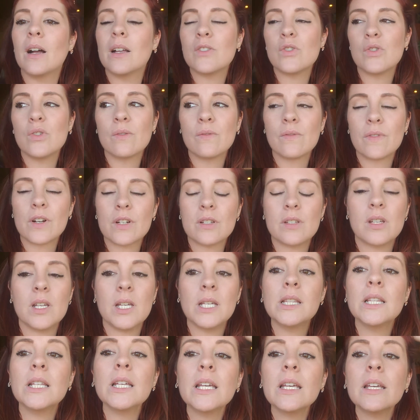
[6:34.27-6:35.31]
June 1st he
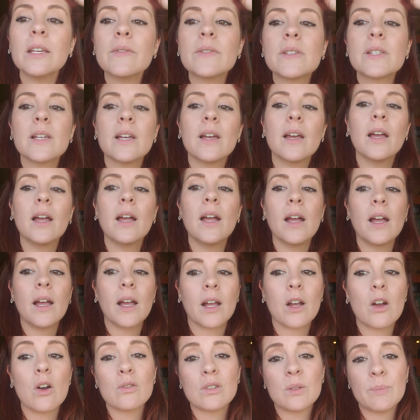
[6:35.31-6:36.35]
leaves
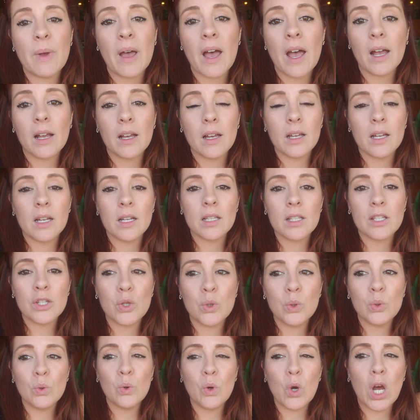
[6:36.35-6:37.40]
and goes back
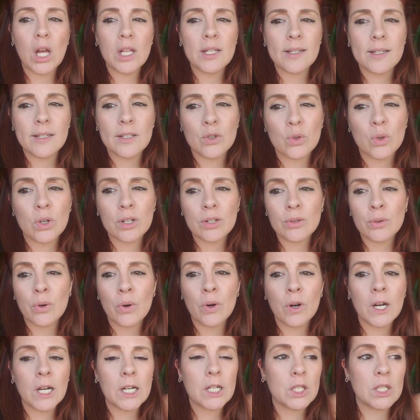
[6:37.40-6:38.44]
to short
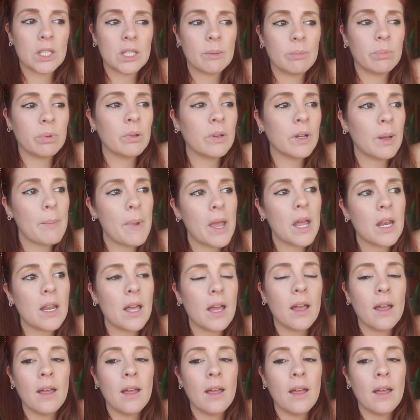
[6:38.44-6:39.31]
tour deployment,